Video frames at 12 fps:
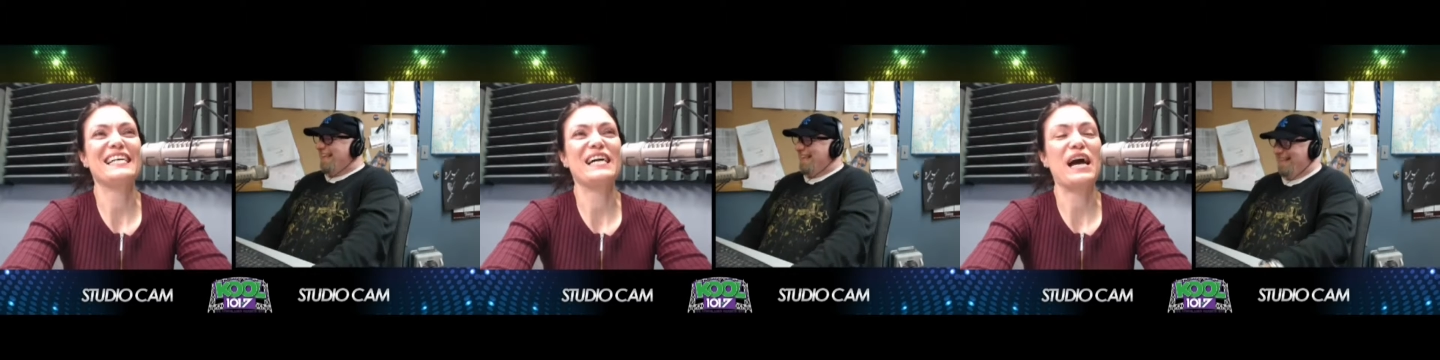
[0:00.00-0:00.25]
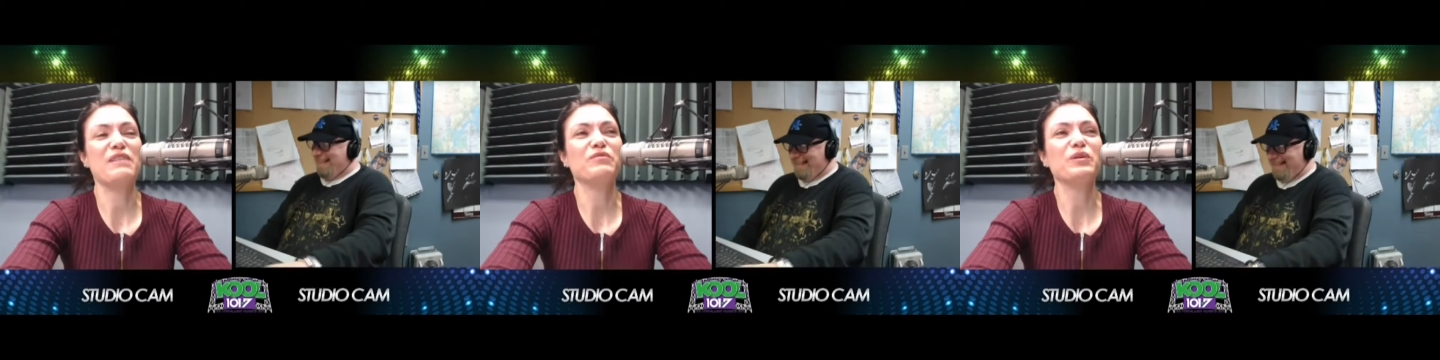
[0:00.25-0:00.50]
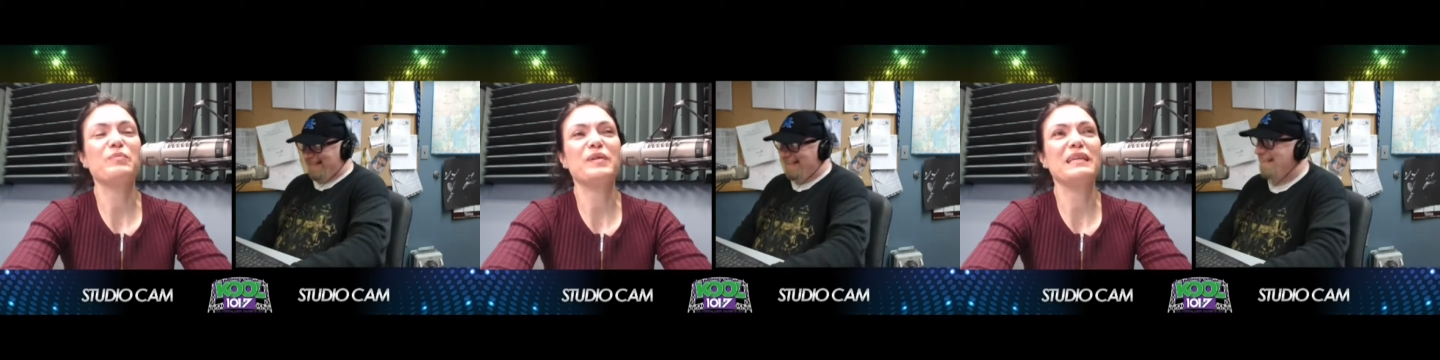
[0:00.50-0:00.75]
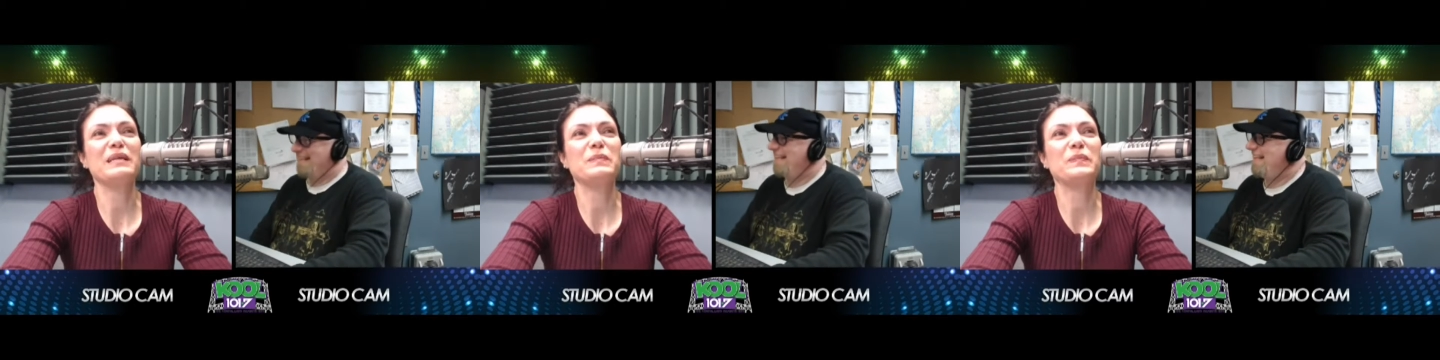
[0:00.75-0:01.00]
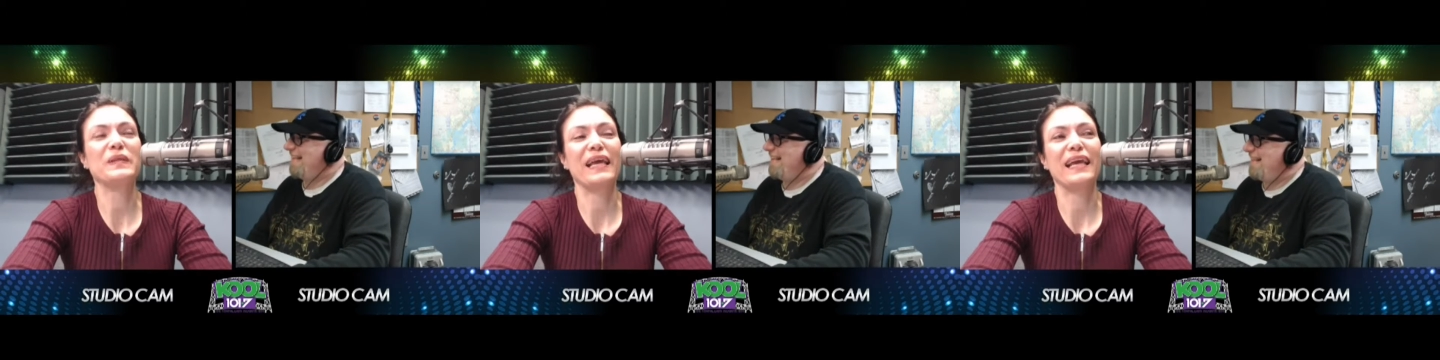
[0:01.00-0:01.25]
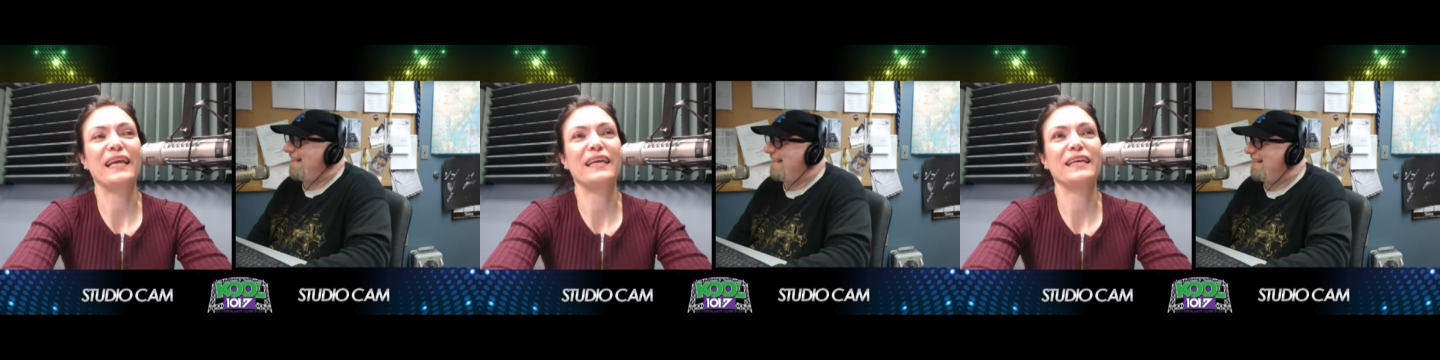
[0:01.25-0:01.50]
Speaker 1: uh, I will be
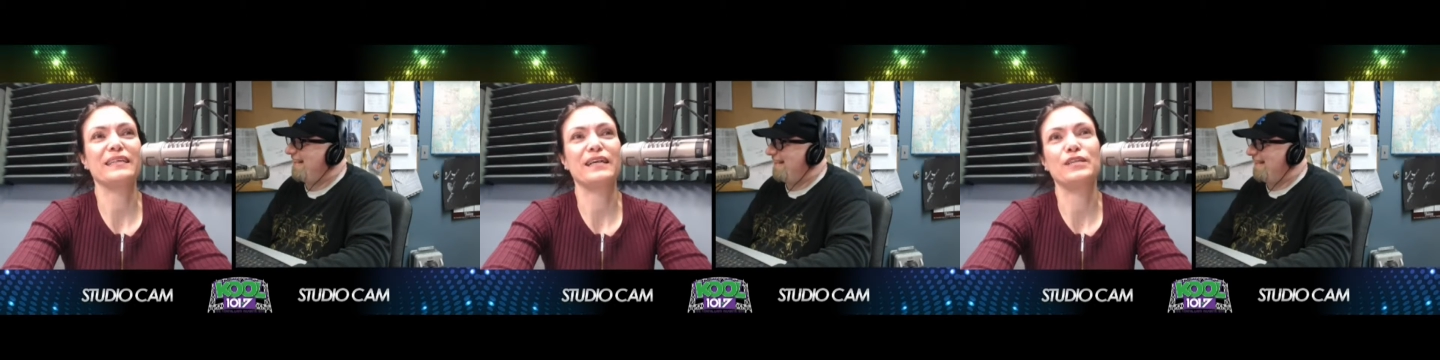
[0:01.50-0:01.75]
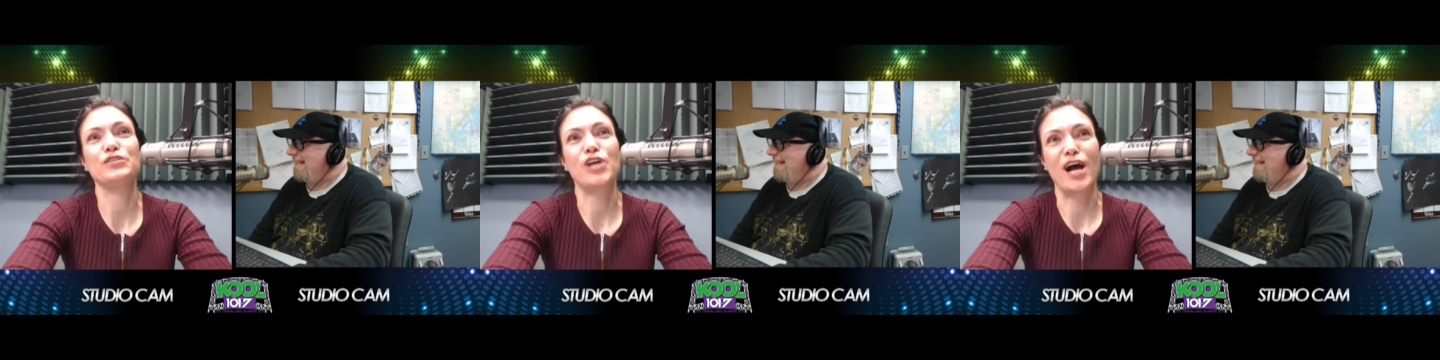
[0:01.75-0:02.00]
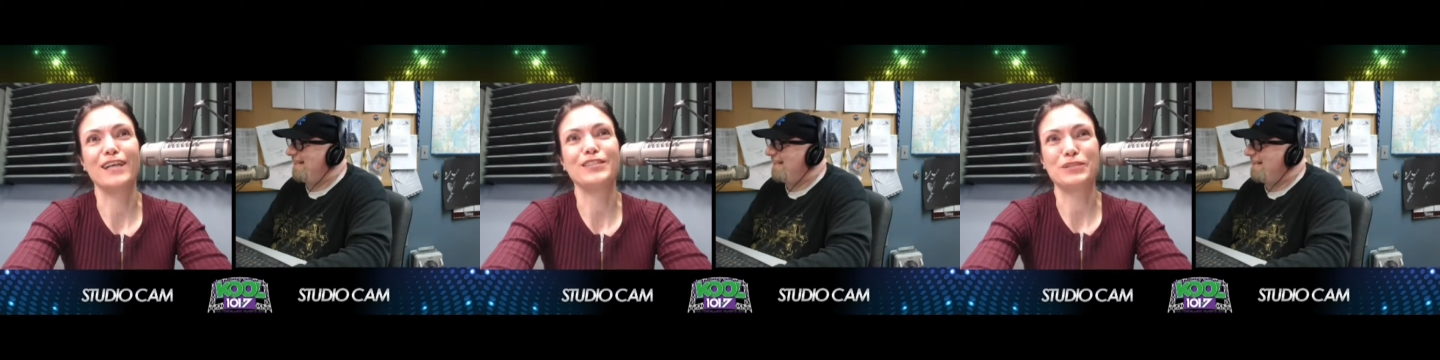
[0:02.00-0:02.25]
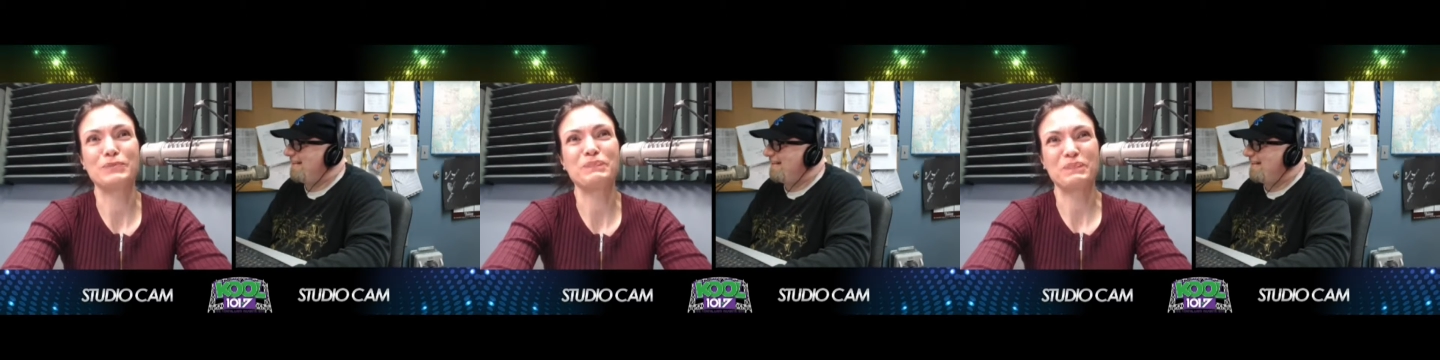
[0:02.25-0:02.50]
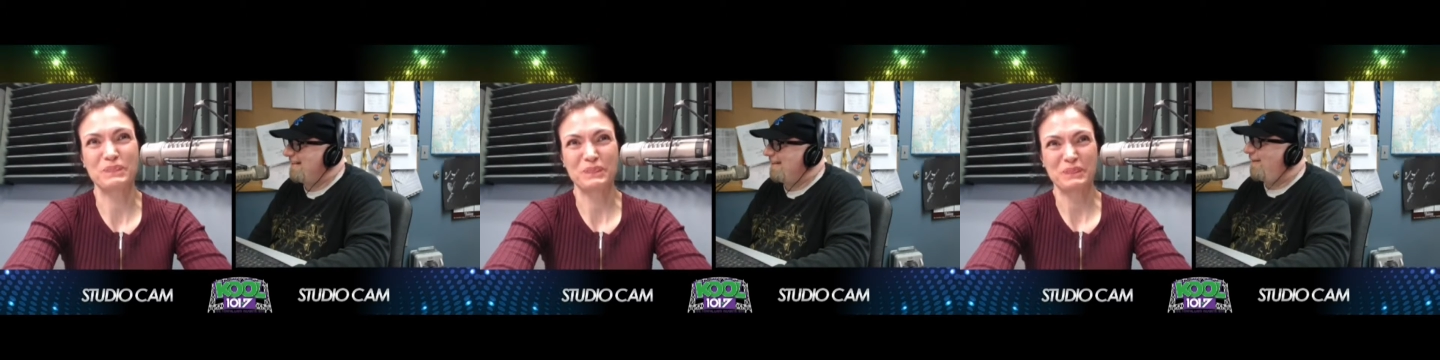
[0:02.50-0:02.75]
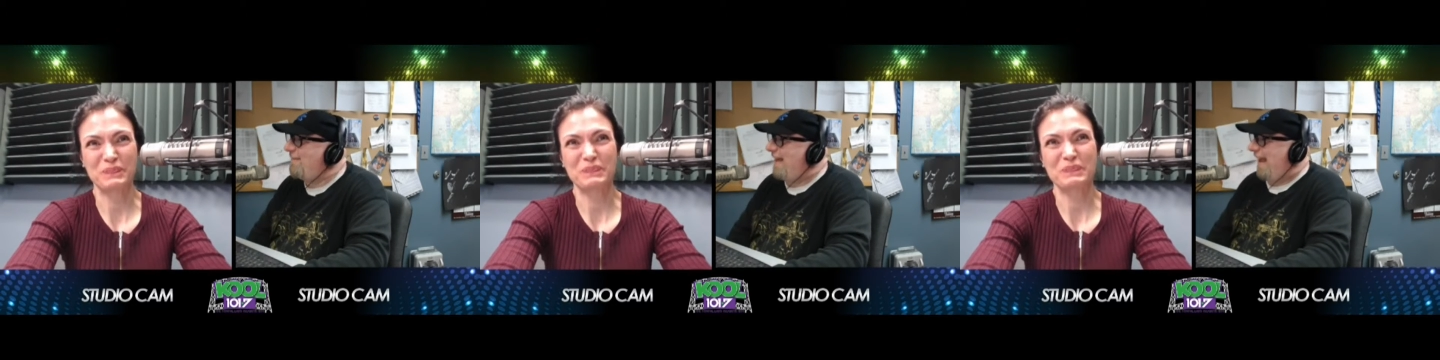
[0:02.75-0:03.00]
playing a judge.
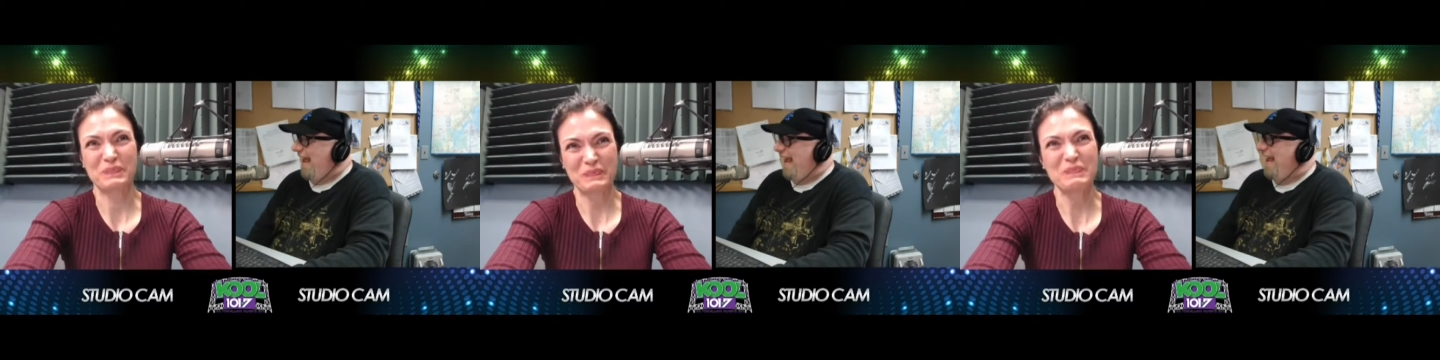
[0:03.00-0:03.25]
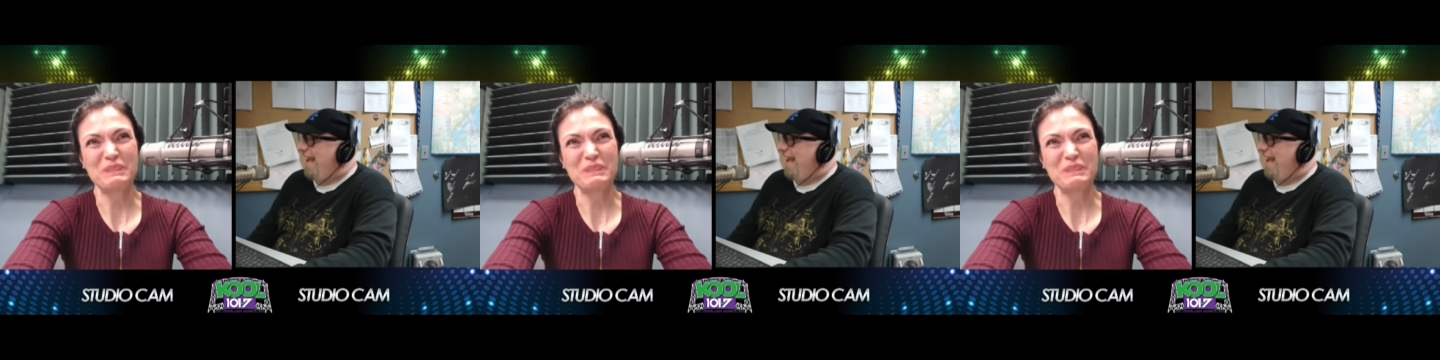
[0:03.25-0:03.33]
Okay.